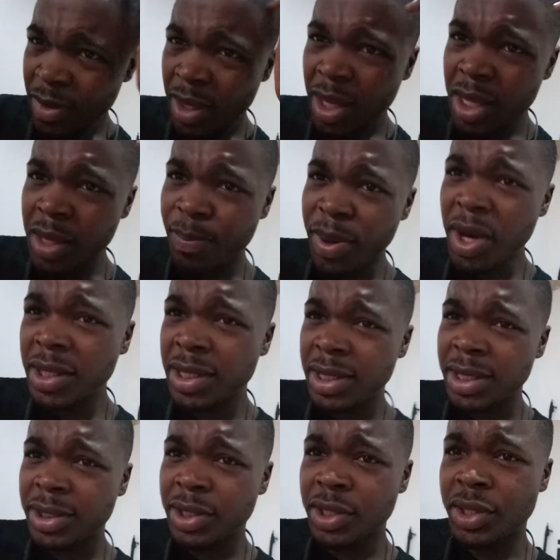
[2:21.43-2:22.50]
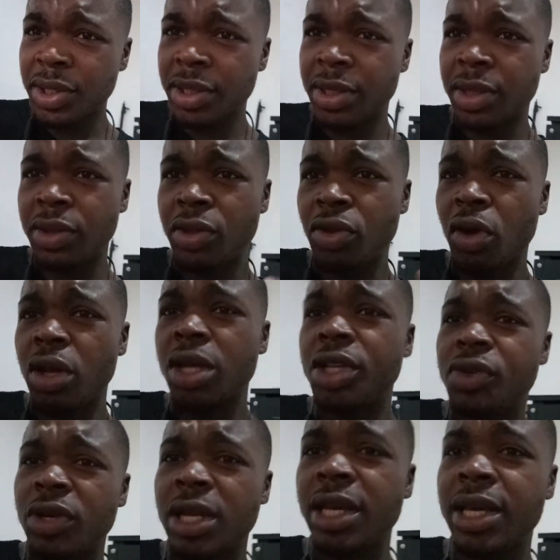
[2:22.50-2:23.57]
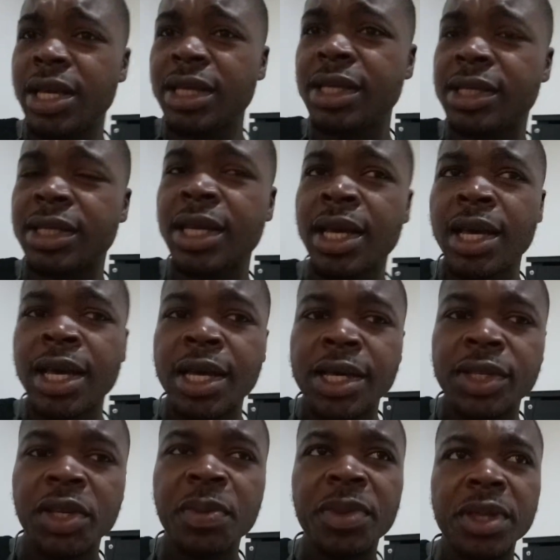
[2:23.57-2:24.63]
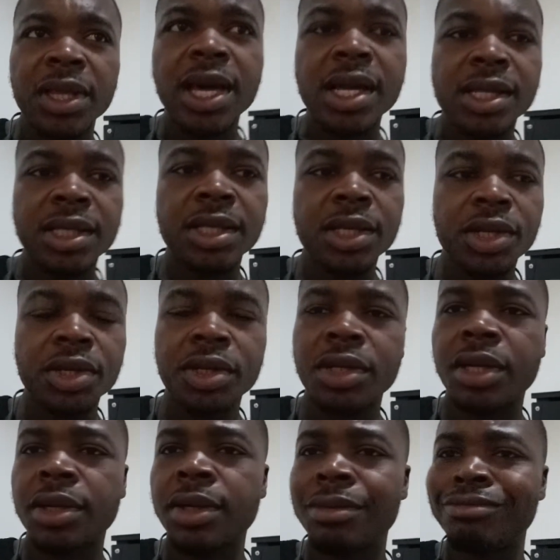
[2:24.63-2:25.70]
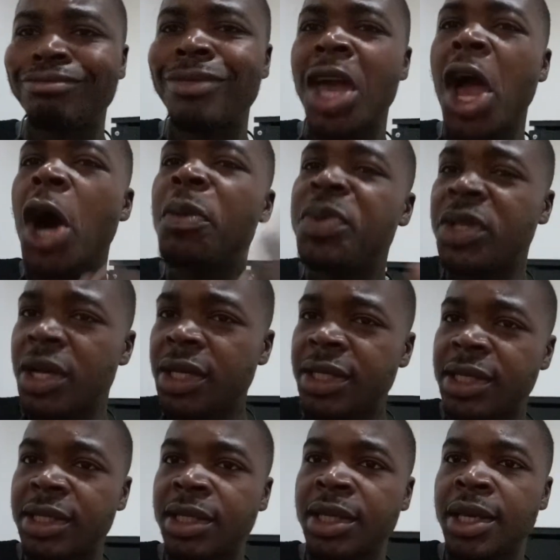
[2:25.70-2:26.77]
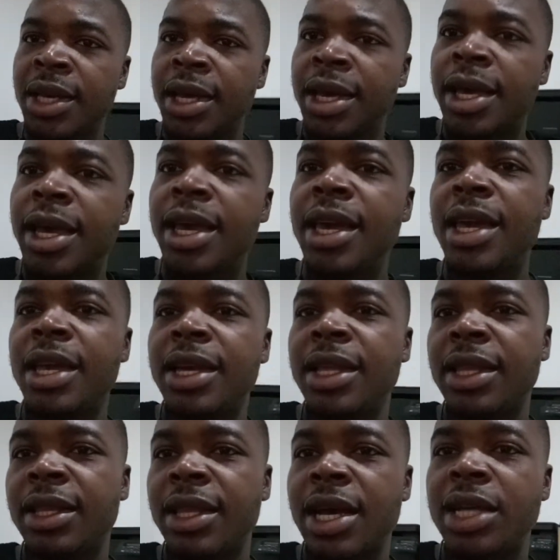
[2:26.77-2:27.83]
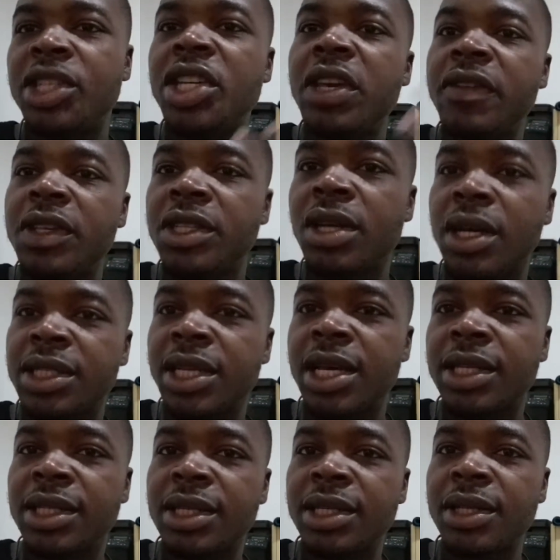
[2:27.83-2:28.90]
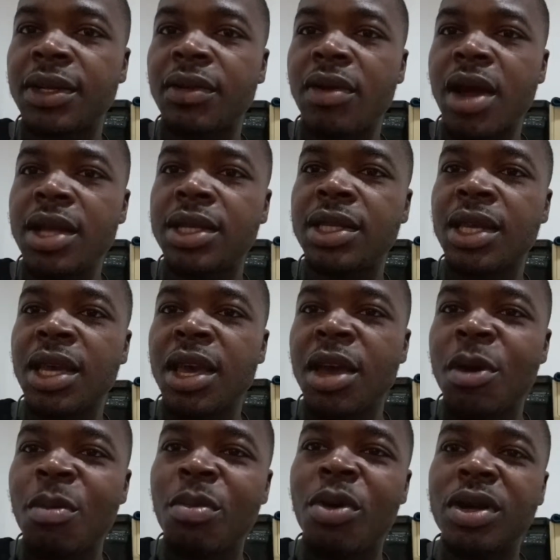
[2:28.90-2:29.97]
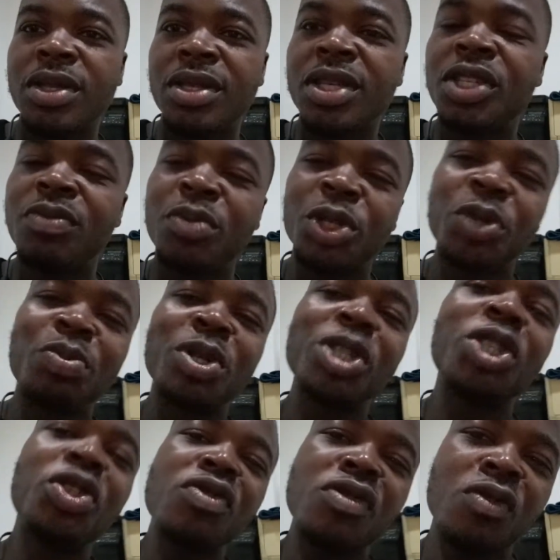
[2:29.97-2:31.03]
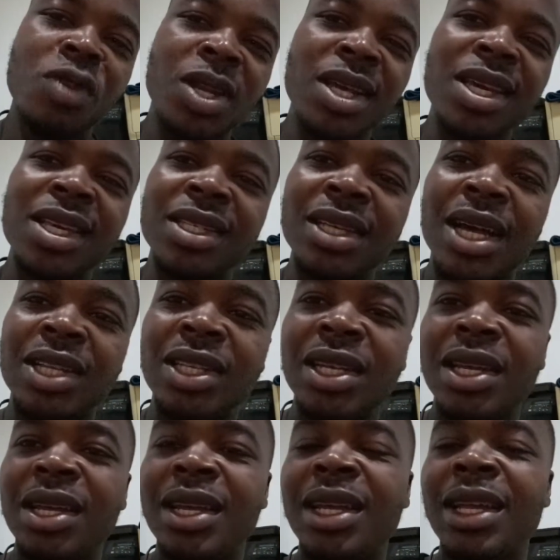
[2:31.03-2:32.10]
the person is. Knowledge really is something that helps us in achieving success, right? But the truth really is actually